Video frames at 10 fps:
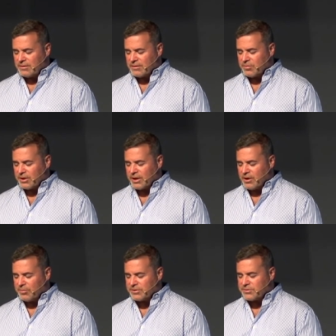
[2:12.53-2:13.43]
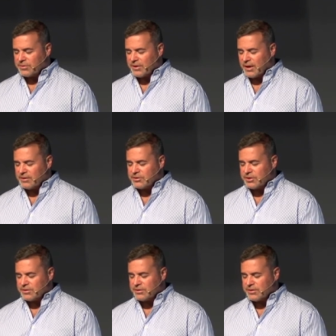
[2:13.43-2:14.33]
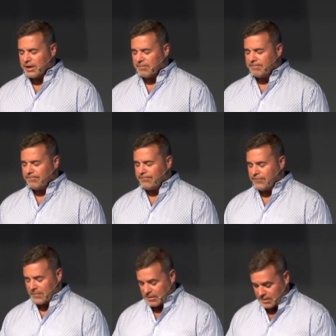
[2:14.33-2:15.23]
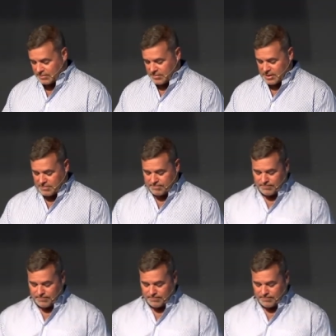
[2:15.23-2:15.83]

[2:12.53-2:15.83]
We pray you help us with that in Jesus' name. Amen. Amen.